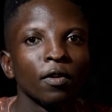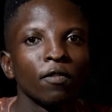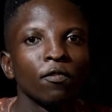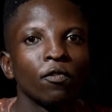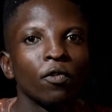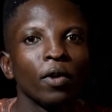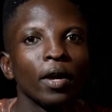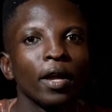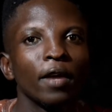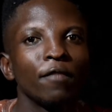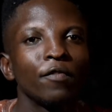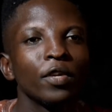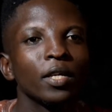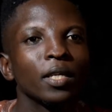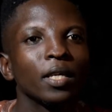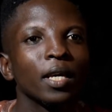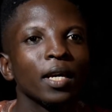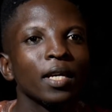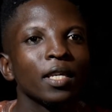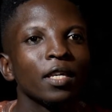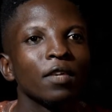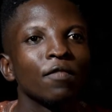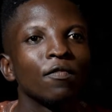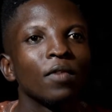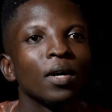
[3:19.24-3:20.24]
For every
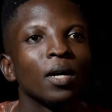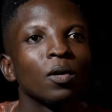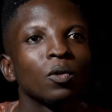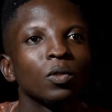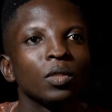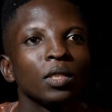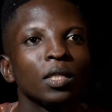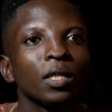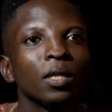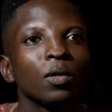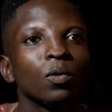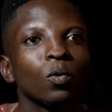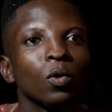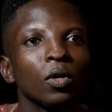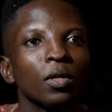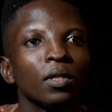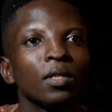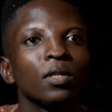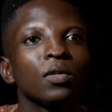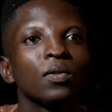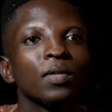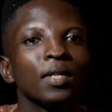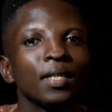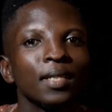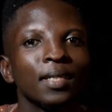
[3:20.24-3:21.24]
caregiver, I will say what
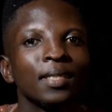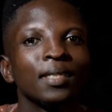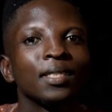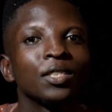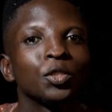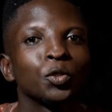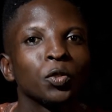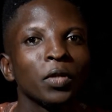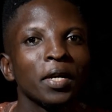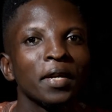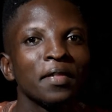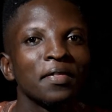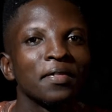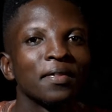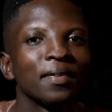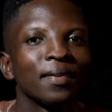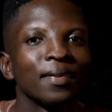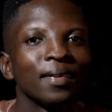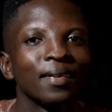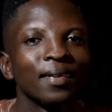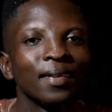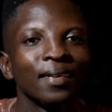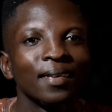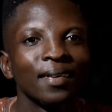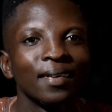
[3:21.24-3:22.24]
you need is strength.
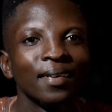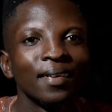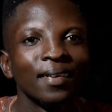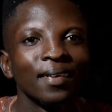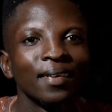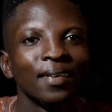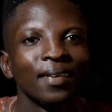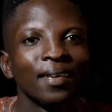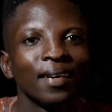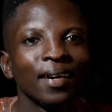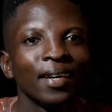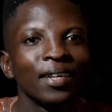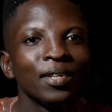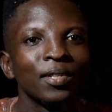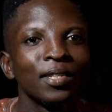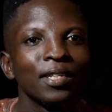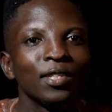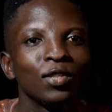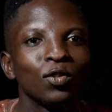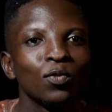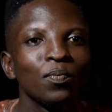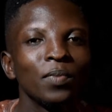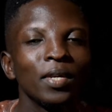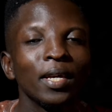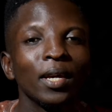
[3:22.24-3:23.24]
And you
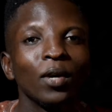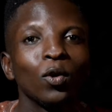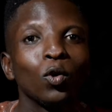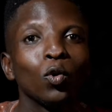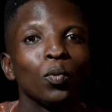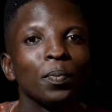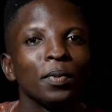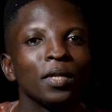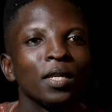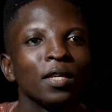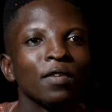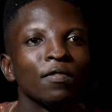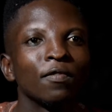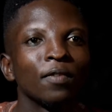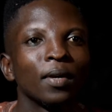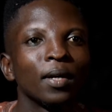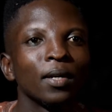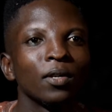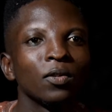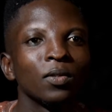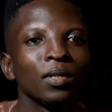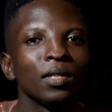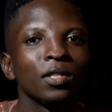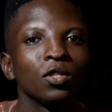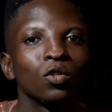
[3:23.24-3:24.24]
need to be a hope giver.
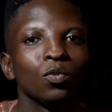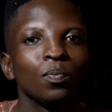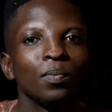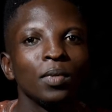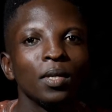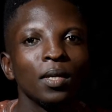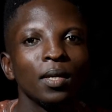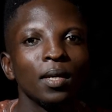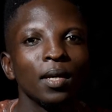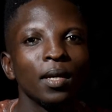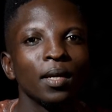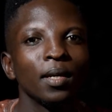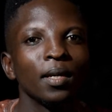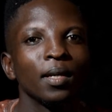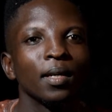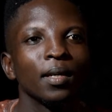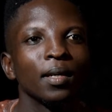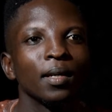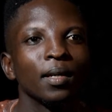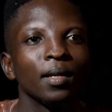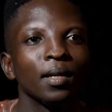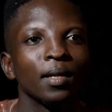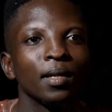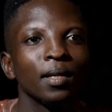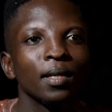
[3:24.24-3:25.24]
You need to be
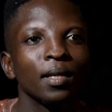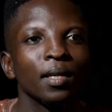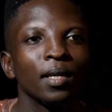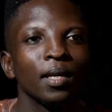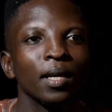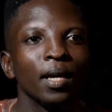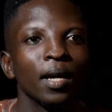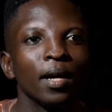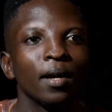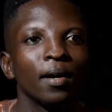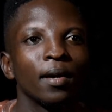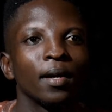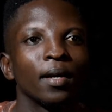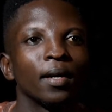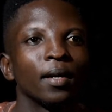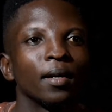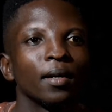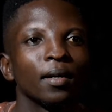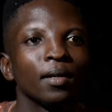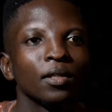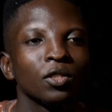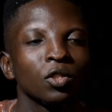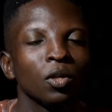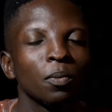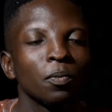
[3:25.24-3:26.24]
a carer,
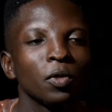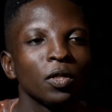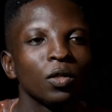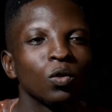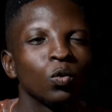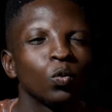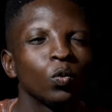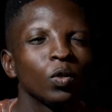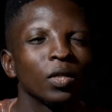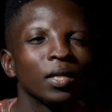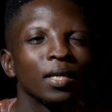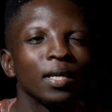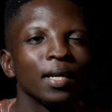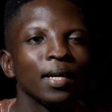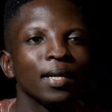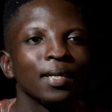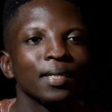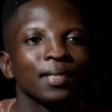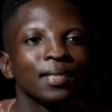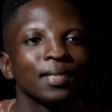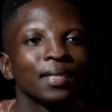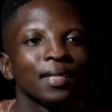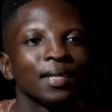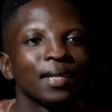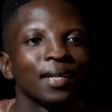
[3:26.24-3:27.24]
somebody who
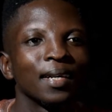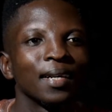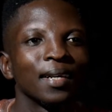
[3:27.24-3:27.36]
cares.